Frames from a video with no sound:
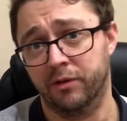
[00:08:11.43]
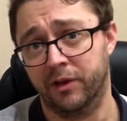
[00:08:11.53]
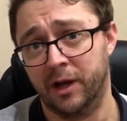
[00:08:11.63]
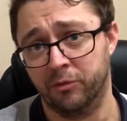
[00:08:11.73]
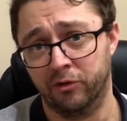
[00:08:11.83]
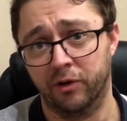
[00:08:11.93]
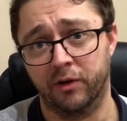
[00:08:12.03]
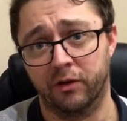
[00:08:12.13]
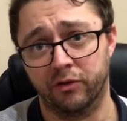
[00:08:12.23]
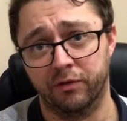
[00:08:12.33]
adapters that
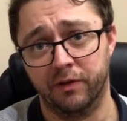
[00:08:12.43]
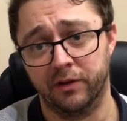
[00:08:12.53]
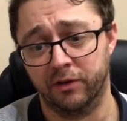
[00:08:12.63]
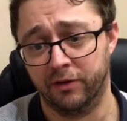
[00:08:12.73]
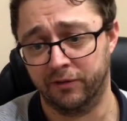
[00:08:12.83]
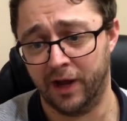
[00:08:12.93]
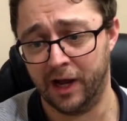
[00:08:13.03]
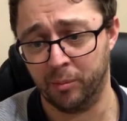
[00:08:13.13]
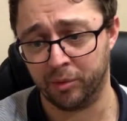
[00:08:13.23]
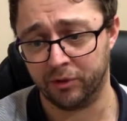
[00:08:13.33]
I've got to fit to the tap.